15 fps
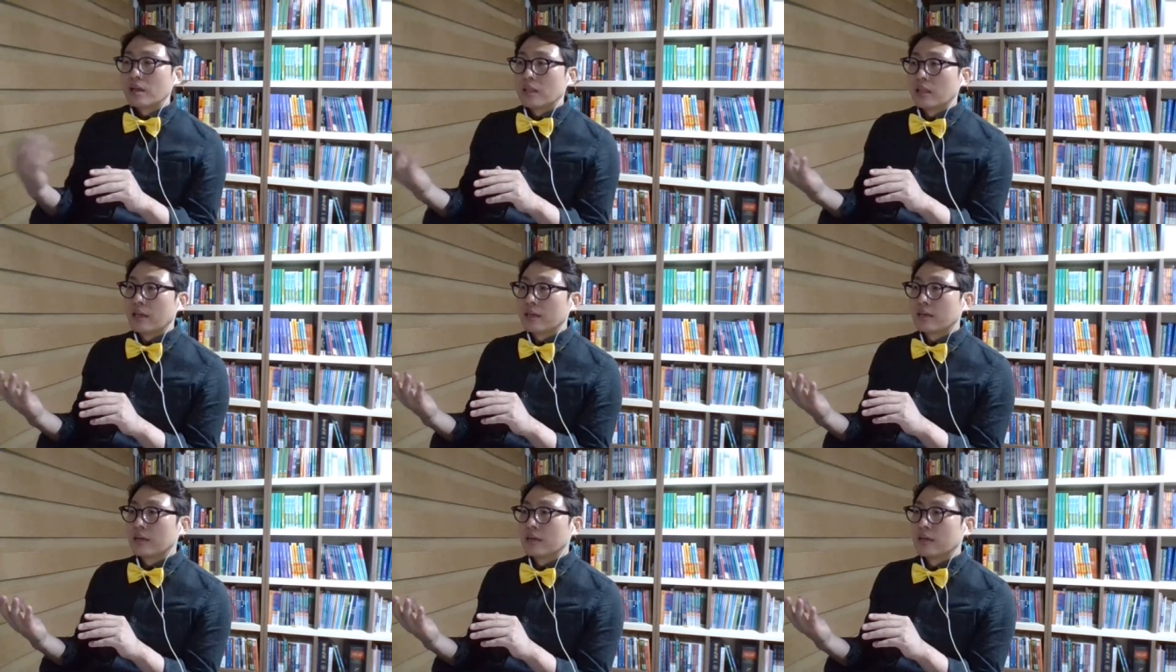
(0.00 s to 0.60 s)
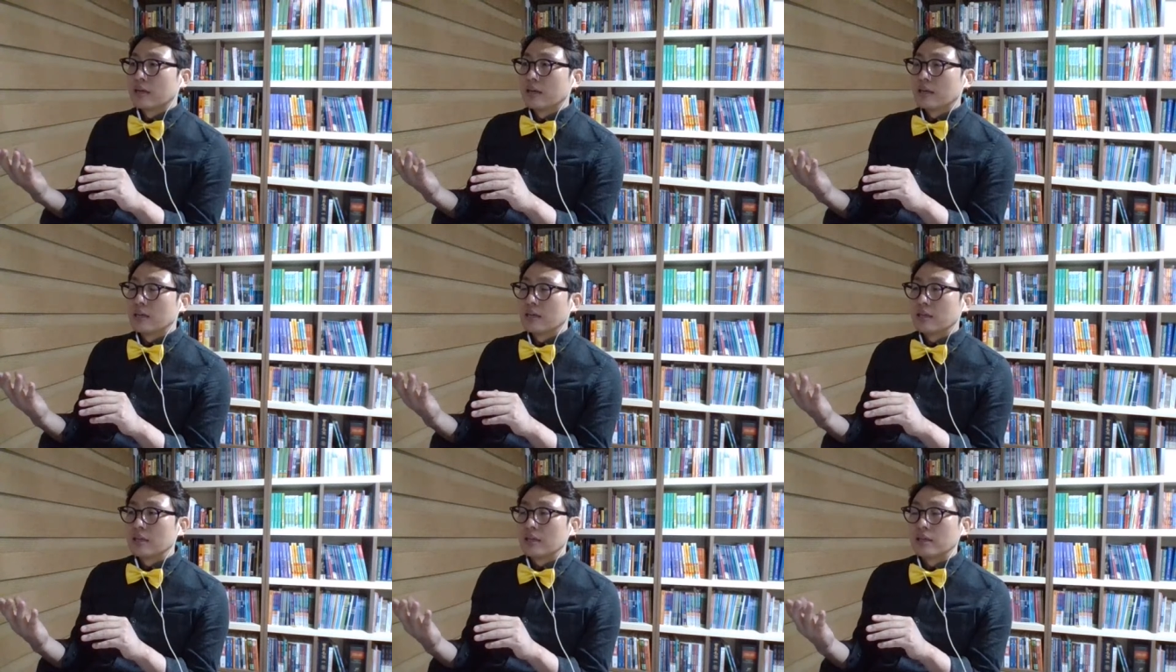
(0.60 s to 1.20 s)
like
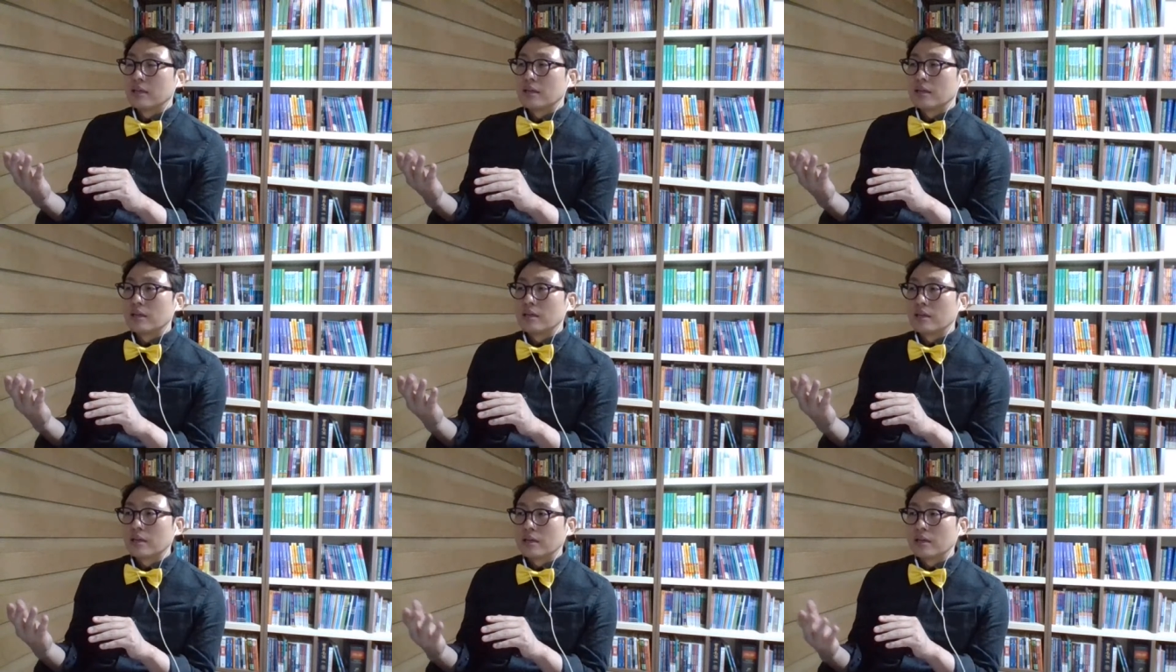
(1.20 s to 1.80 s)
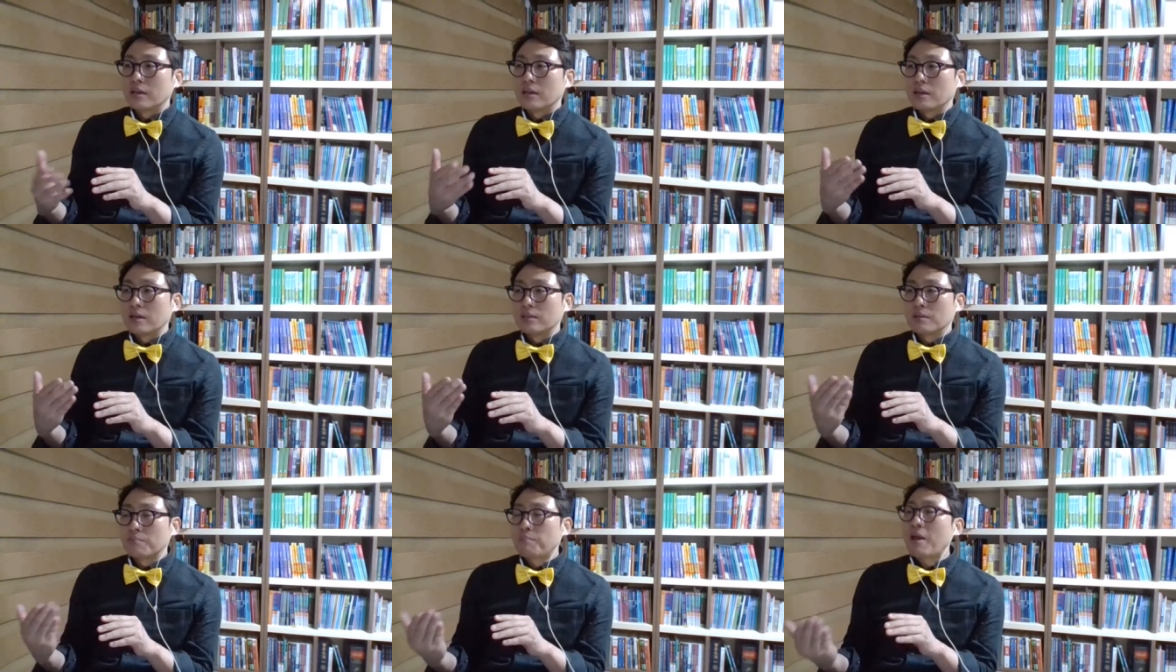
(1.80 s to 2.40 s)

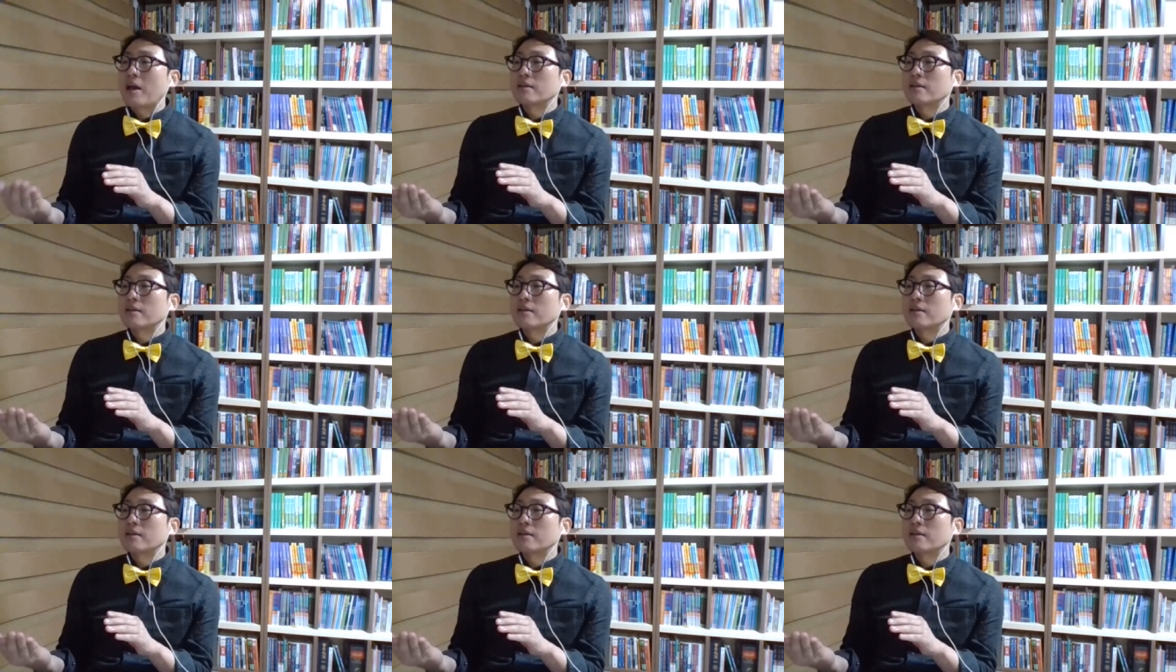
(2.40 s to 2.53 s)
in a